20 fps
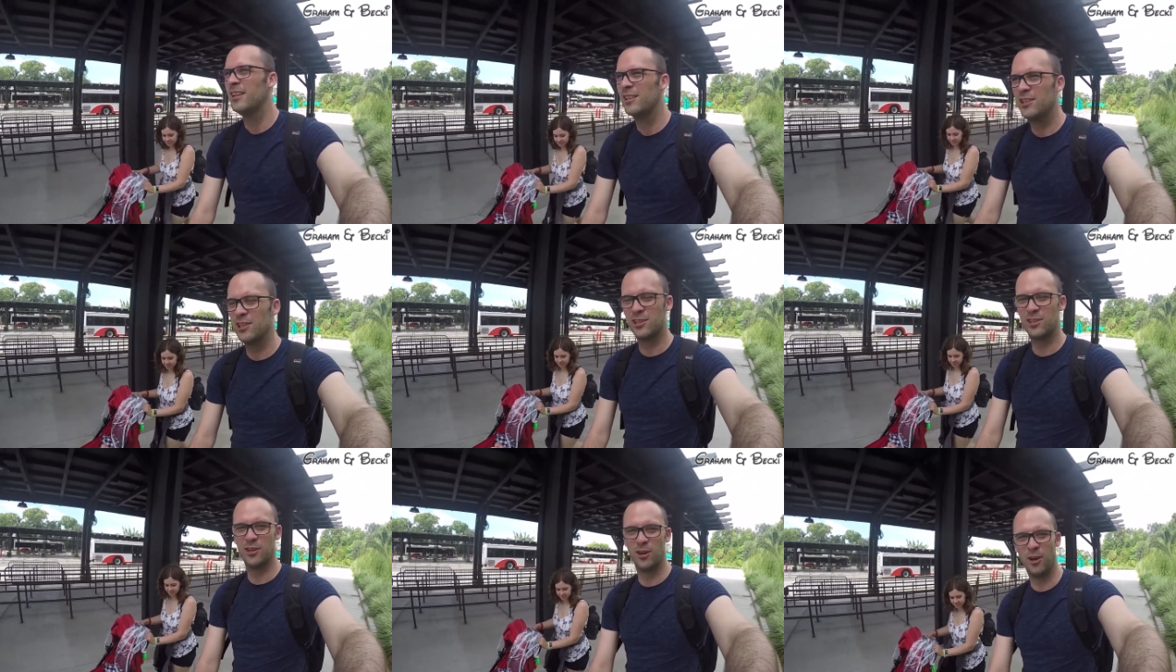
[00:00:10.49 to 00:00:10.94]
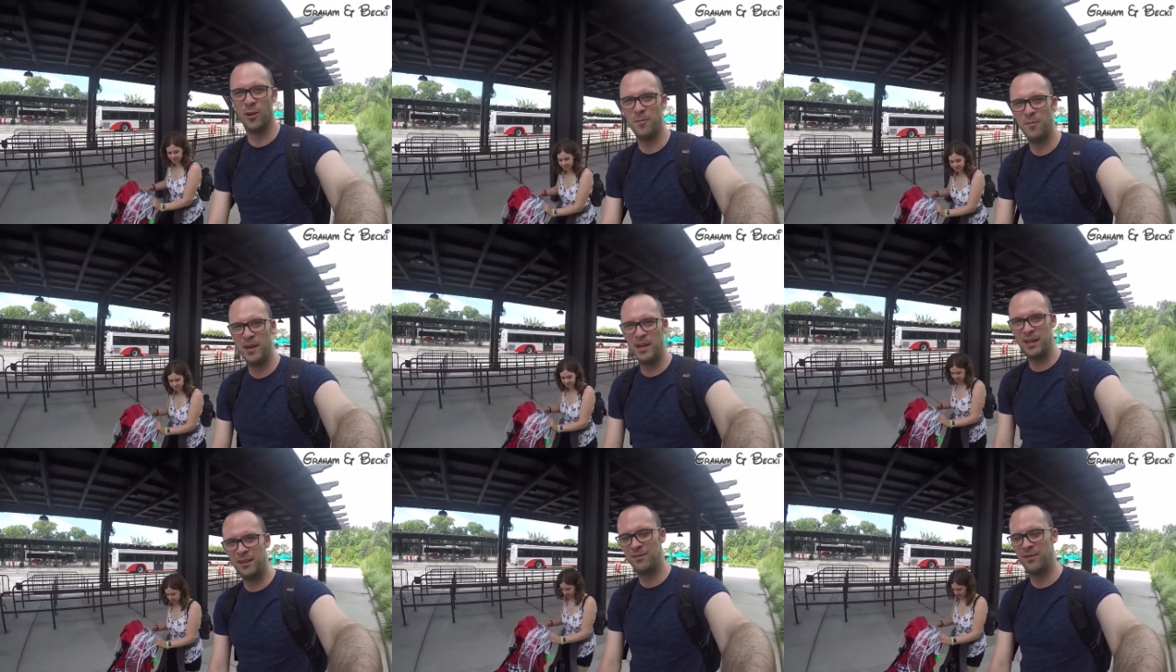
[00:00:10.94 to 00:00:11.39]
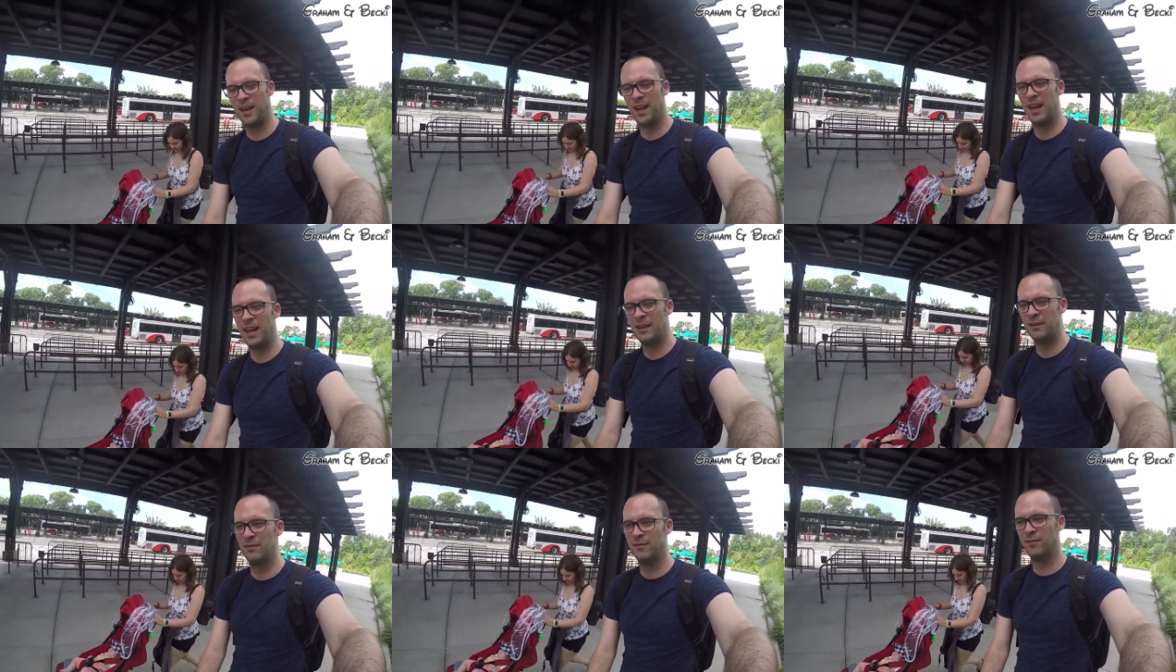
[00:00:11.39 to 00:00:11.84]
just got a
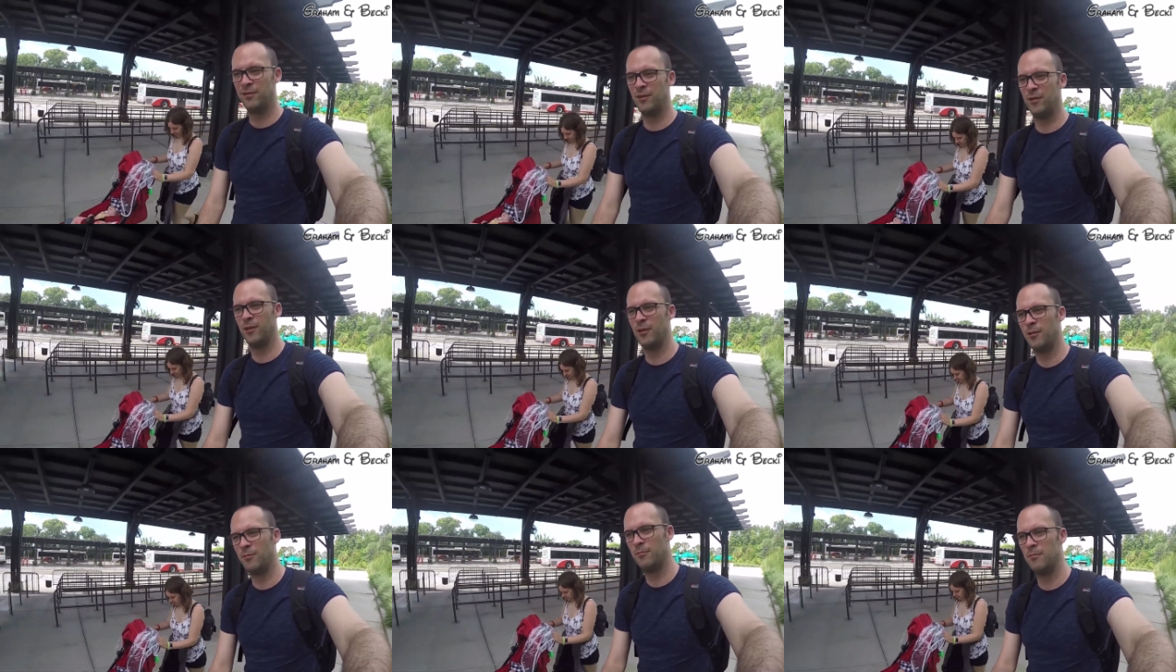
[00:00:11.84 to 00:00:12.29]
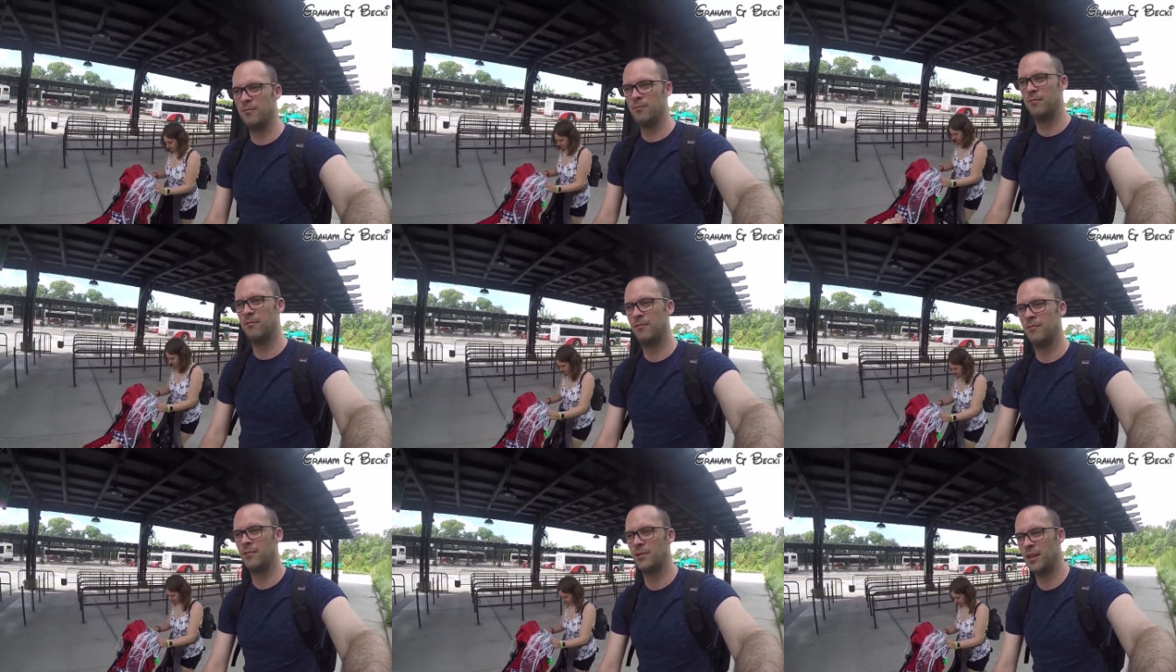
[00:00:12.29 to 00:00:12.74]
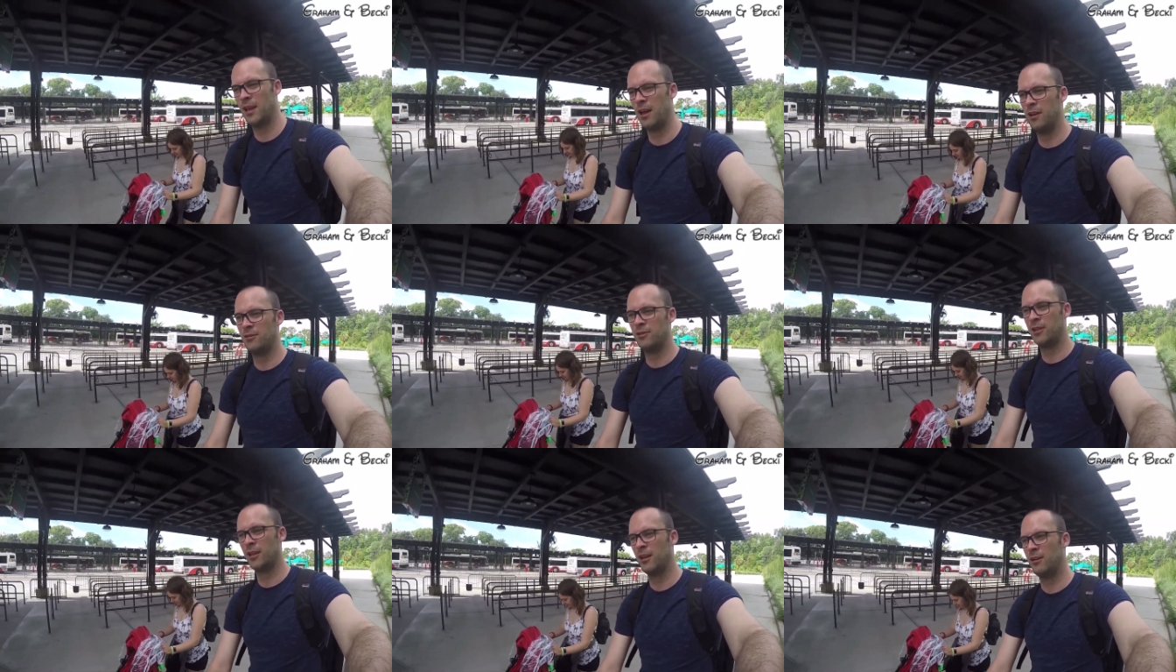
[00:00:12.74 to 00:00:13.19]
minivan from the
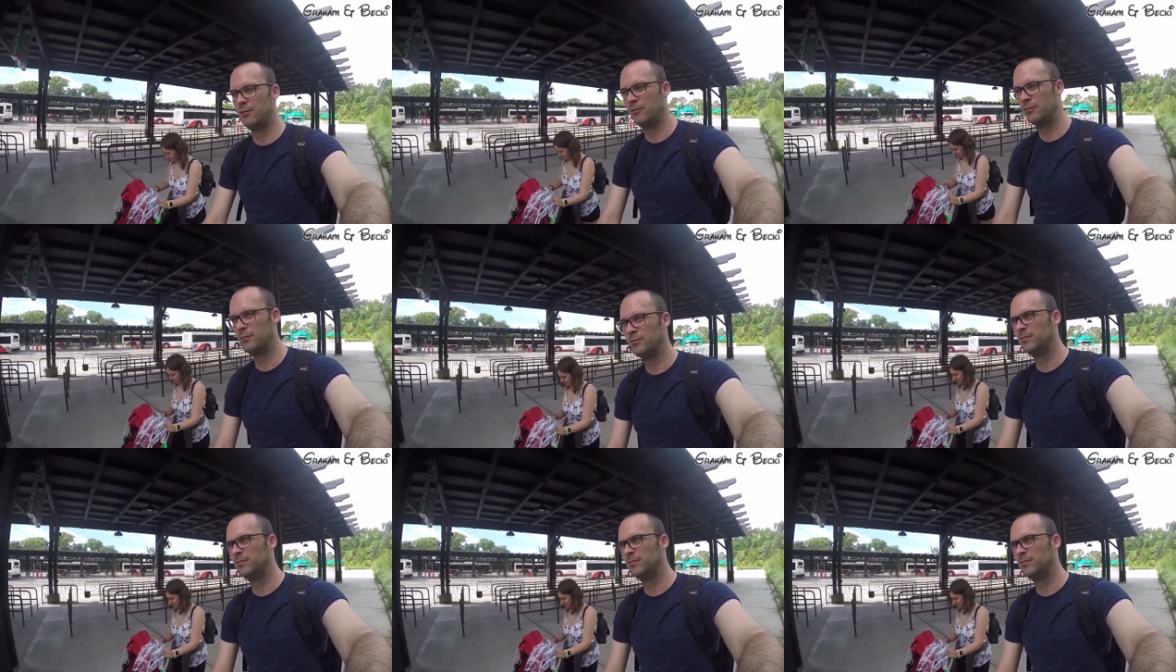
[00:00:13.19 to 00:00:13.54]
hotel